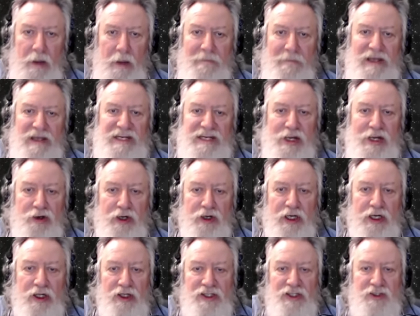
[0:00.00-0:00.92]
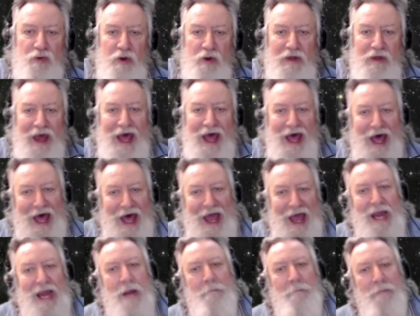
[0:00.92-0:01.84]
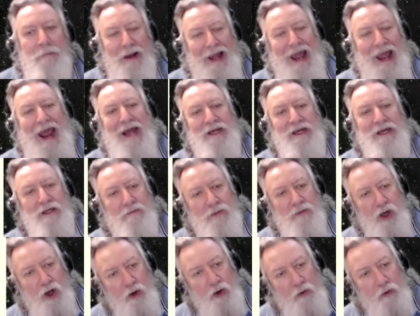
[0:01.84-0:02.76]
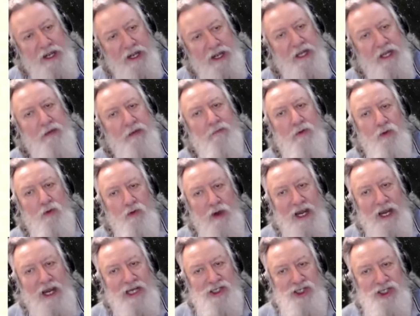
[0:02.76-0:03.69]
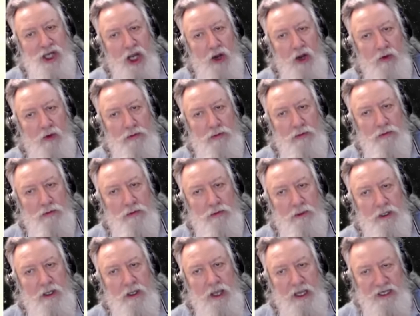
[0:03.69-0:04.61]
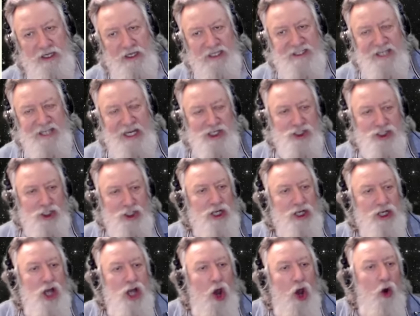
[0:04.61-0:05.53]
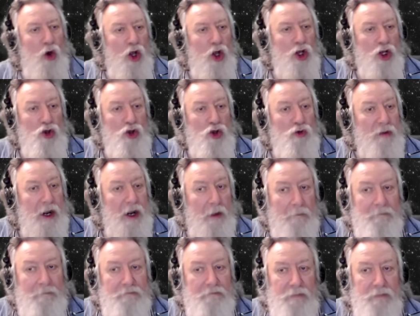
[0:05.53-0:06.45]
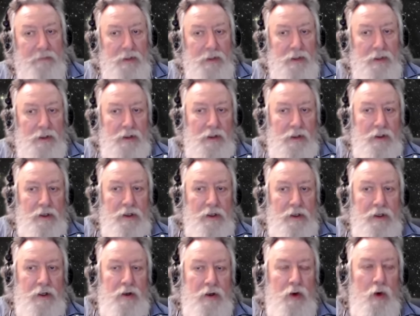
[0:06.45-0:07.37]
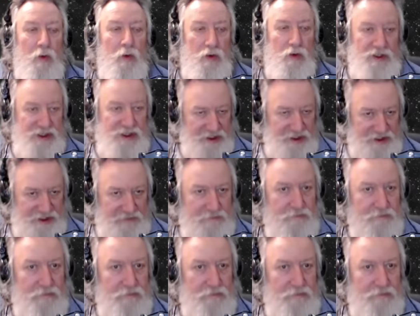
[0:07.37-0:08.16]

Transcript: Materials with a high platinum iridium ratio and essentially no aluminum, which is